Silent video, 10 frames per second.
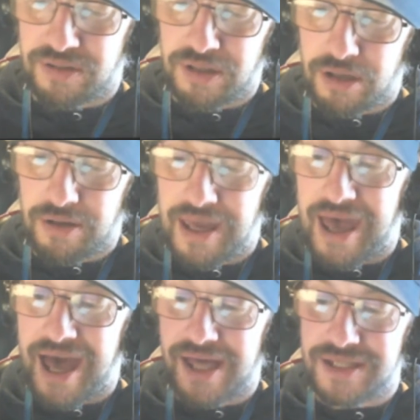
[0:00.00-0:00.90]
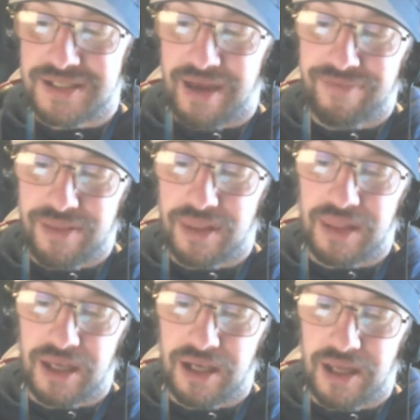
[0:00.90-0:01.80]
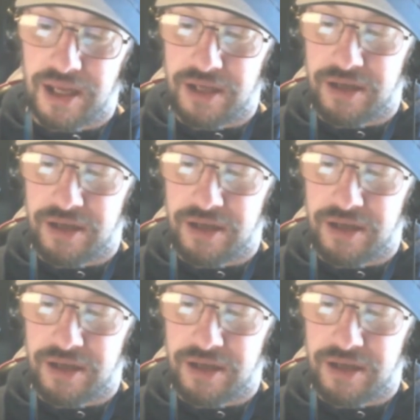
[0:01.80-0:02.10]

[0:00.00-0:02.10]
it has everything that you need.